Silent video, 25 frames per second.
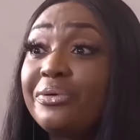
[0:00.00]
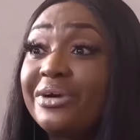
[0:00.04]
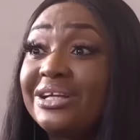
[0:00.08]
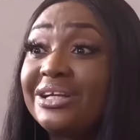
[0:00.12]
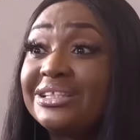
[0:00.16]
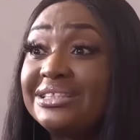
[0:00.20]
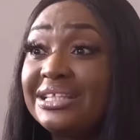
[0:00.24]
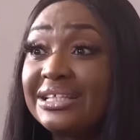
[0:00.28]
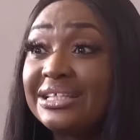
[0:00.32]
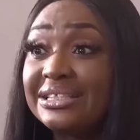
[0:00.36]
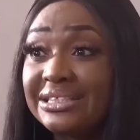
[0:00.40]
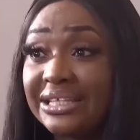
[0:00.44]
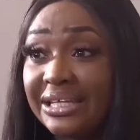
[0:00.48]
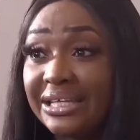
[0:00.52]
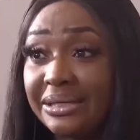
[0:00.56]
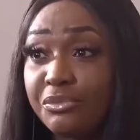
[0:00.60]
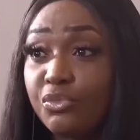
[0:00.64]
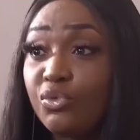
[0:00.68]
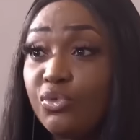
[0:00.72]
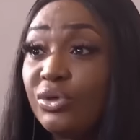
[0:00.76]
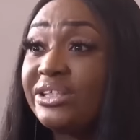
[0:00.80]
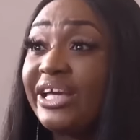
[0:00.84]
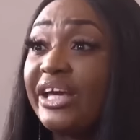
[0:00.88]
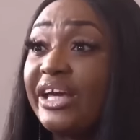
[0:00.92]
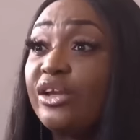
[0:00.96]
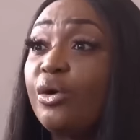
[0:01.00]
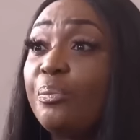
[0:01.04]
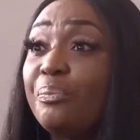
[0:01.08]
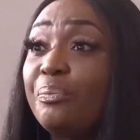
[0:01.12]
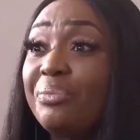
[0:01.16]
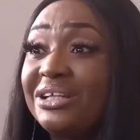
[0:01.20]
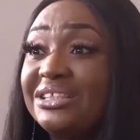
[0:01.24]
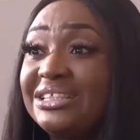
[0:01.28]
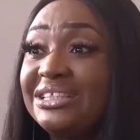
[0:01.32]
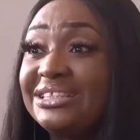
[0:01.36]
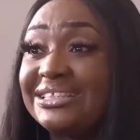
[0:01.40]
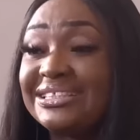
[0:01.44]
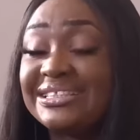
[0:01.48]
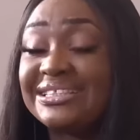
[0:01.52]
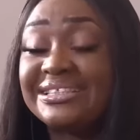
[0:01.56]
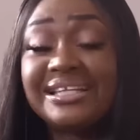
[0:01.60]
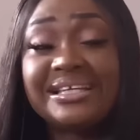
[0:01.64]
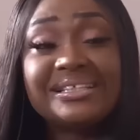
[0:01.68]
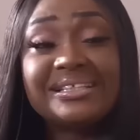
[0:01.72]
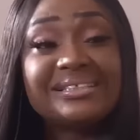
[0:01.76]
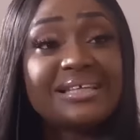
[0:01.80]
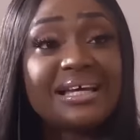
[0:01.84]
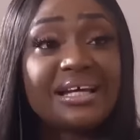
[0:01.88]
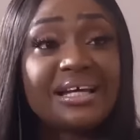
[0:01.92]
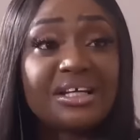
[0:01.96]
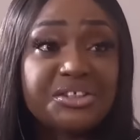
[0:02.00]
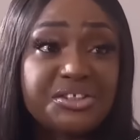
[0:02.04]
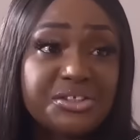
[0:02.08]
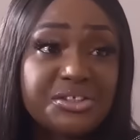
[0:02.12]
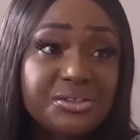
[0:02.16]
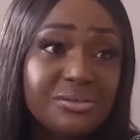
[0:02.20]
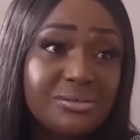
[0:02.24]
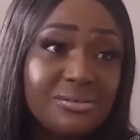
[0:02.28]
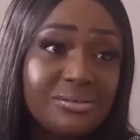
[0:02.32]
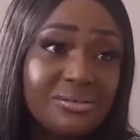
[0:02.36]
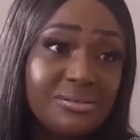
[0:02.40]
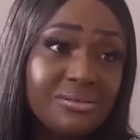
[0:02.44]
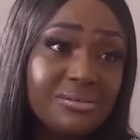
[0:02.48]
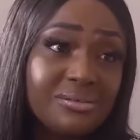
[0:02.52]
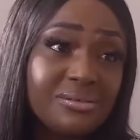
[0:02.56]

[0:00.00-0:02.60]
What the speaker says: predict him. One cannot predict his next action.